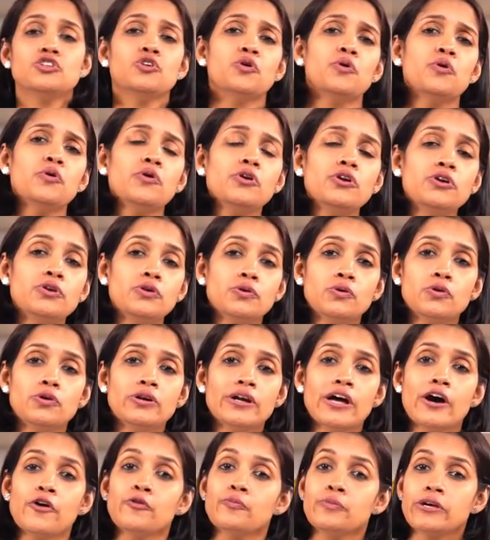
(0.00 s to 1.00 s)
You all know
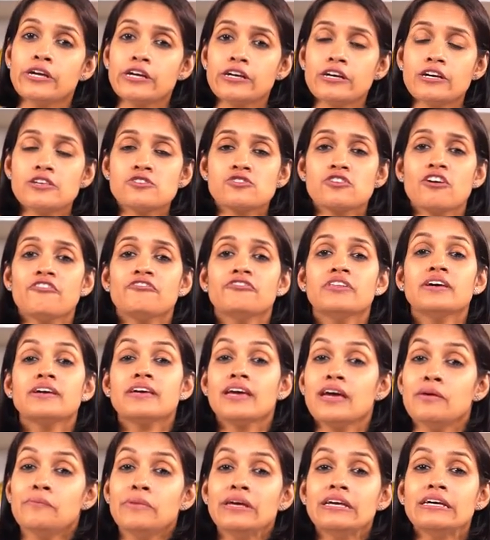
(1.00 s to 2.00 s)
now, because of the
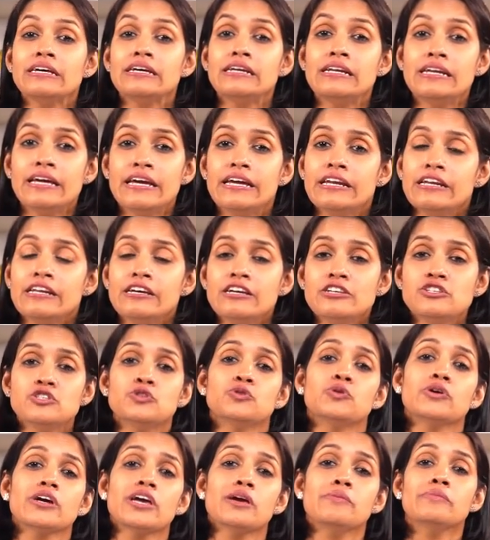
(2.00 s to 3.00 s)
chemical energy
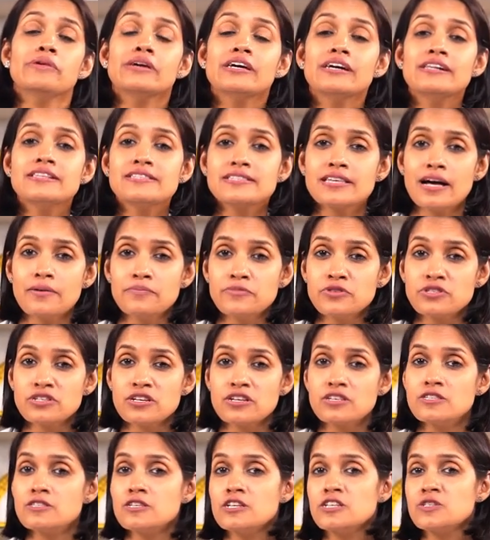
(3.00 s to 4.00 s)
or chemical
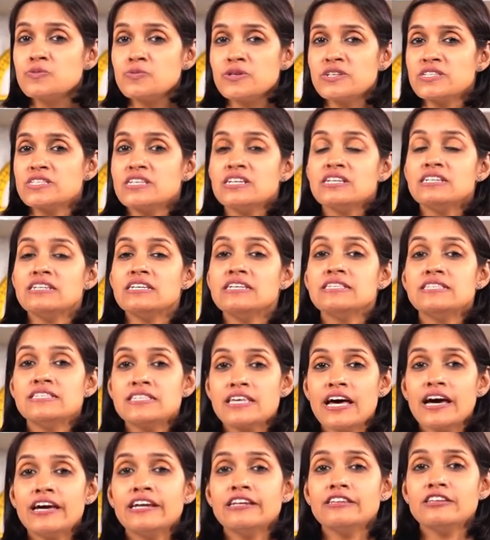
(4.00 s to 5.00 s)
substances present
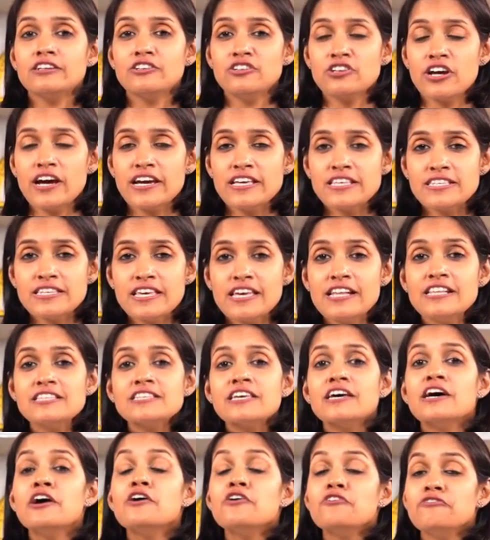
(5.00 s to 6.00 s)
inside the dry cells,
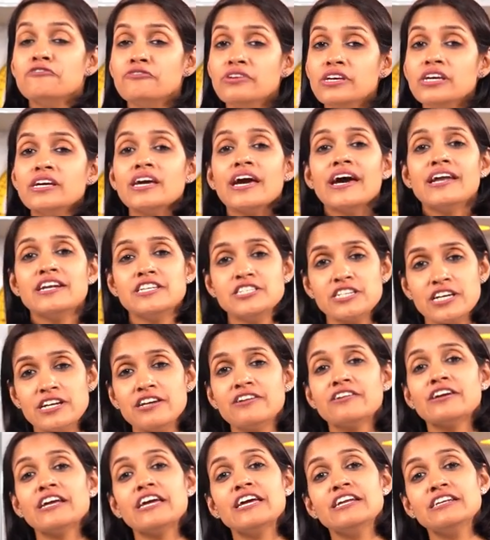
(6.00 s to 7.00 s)
we can
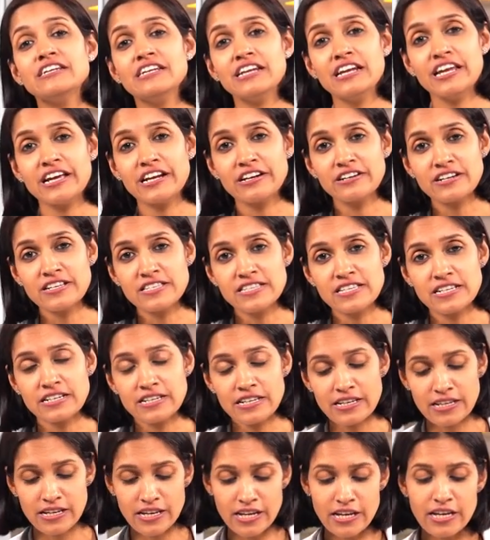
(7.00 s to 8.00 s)
generate
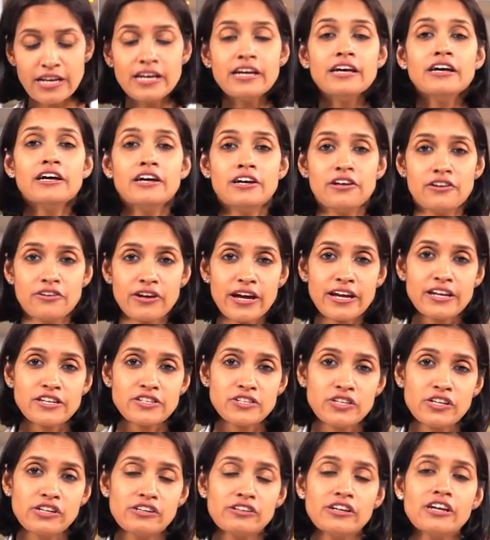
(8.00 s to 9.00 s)
electricity. Right,
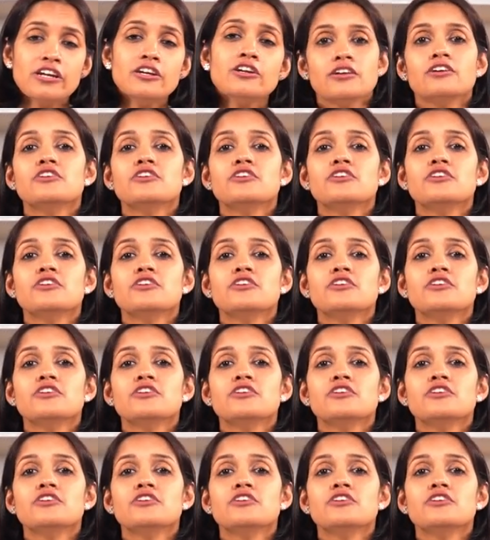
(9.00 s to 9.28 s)
children?